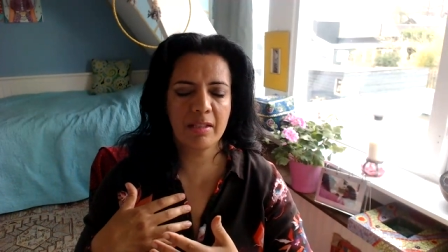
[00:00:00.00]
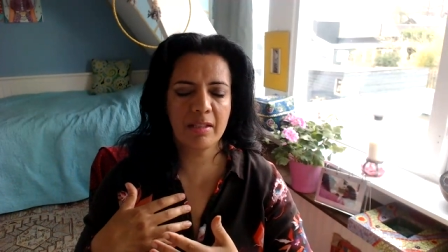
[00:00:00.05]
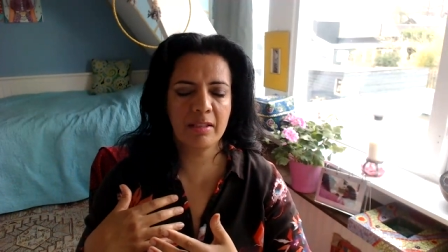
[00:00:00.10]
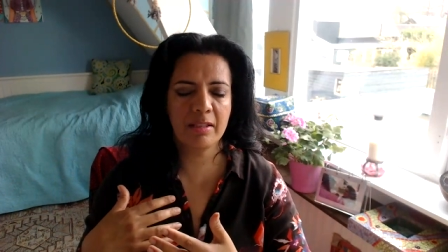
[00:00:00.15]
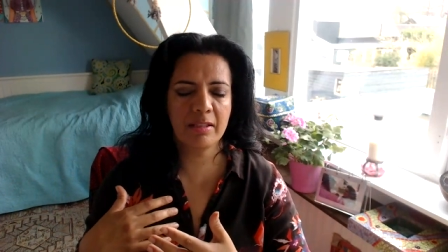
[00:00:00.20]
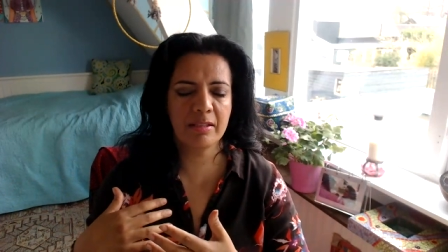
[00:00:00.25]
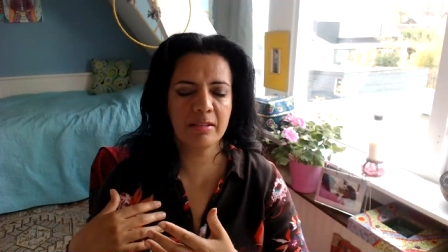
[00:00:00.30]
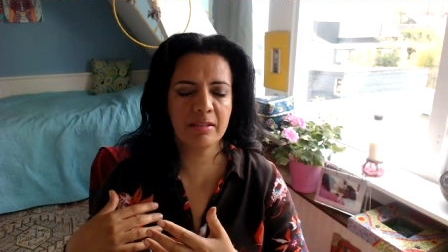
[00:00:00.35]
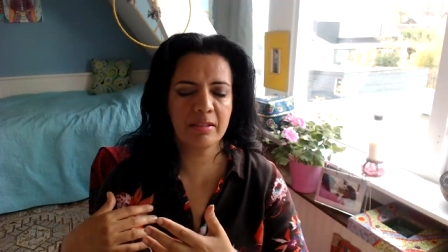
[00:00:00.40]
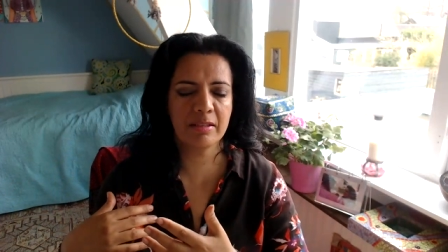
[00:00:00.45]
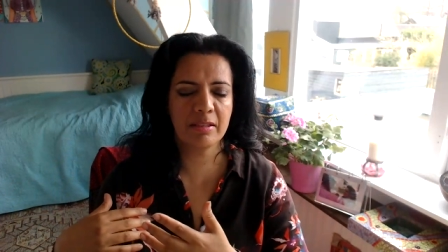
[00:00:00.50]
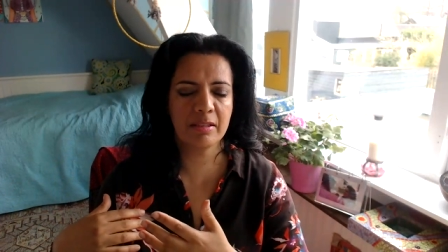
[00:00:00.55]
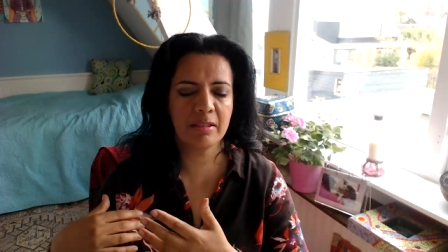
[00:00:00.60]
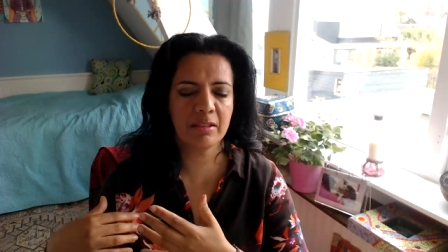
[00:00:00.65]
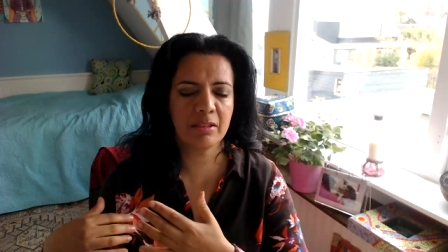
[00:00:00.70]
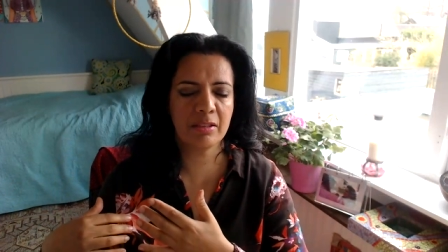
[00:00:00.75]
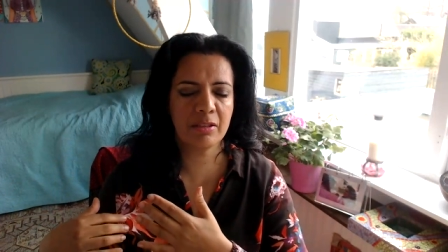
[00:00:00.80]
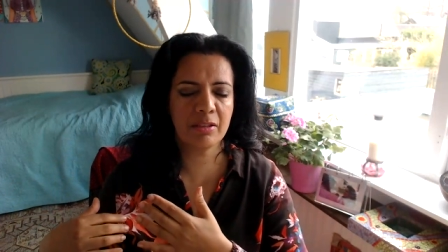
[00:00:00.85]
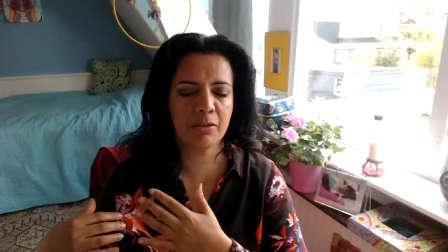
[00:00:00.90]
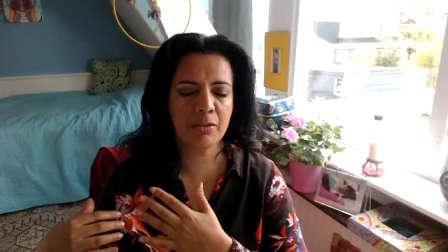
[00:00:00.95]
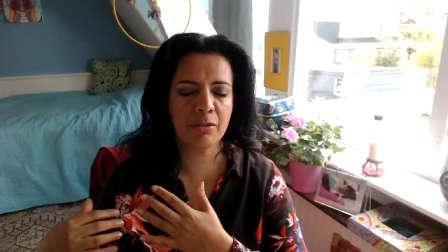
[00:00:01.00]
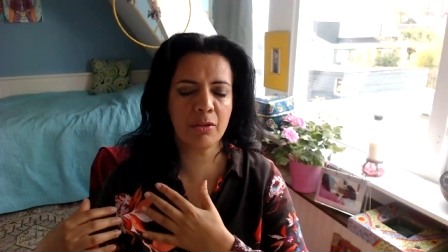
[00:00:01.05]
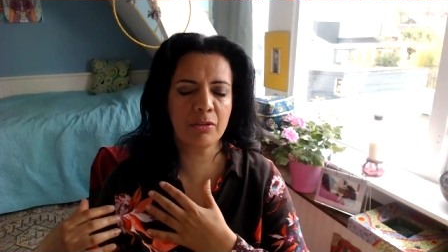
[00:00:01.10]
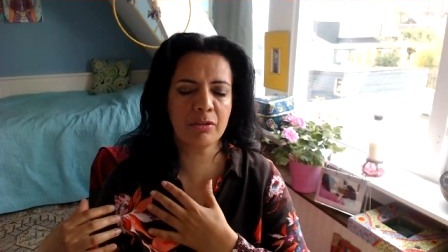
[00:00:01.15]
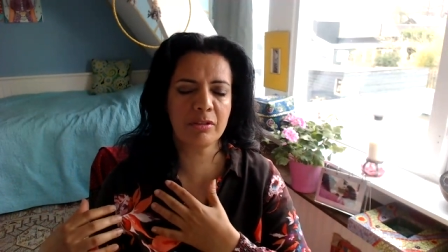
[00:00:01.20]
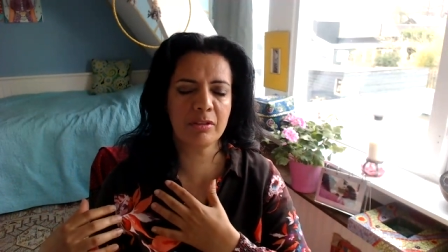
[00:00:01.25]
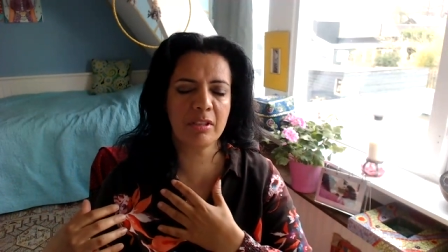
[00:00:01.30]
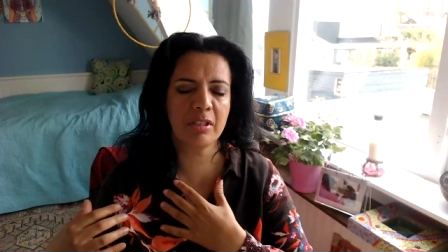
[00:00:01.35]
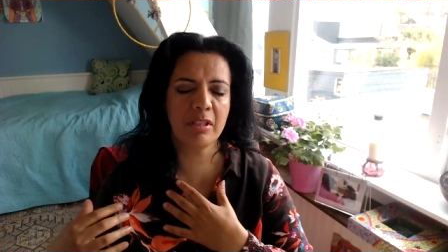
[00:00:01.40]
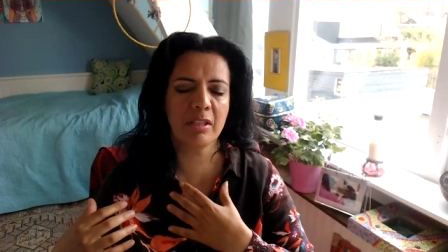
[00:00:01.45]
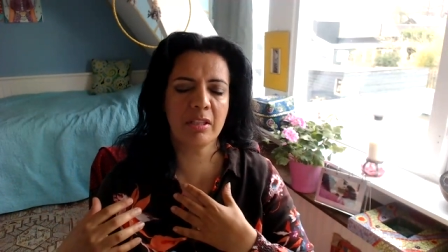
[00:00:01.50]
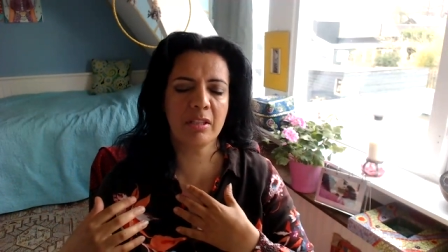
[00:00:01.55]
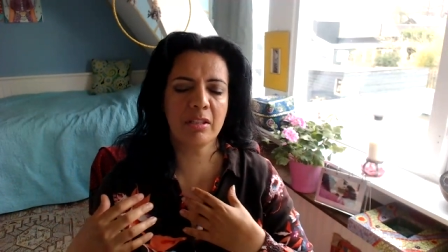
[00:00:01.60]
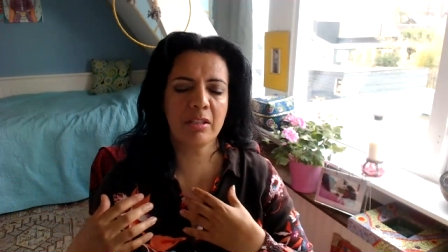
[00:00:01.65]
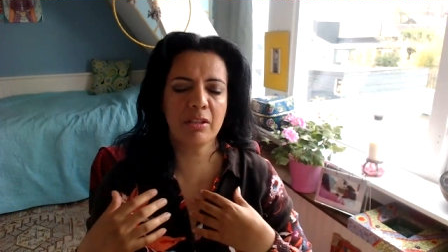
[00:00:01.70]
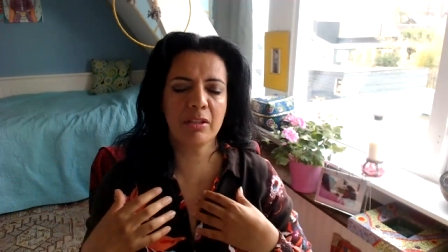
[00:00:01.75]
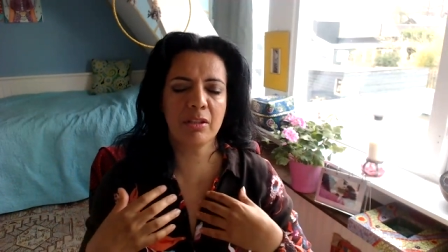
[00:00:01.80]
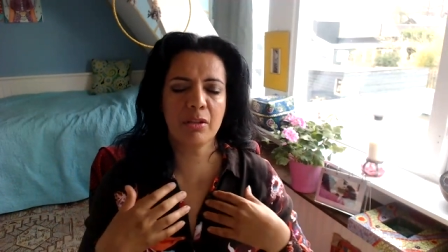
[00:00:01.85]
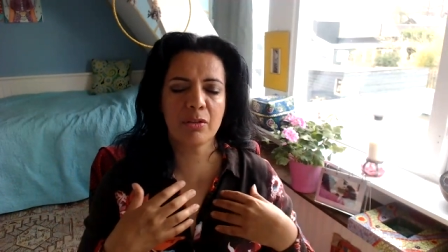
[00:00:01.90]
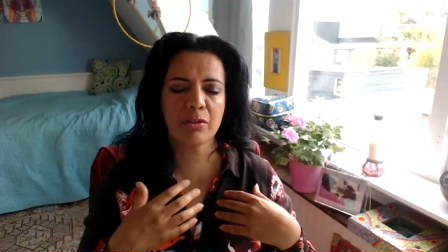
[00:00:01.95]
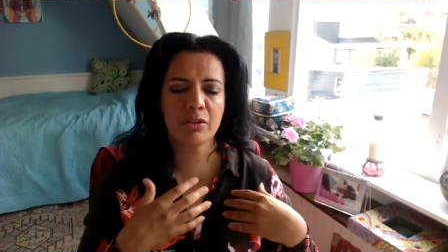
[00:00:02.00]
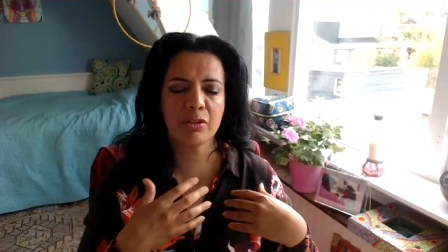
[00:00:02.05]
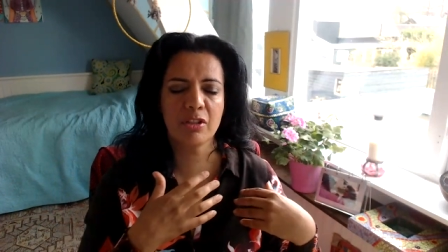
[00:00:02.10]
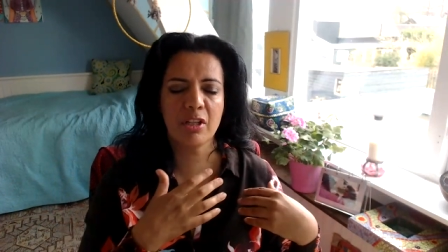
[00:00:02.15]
And it's crossing your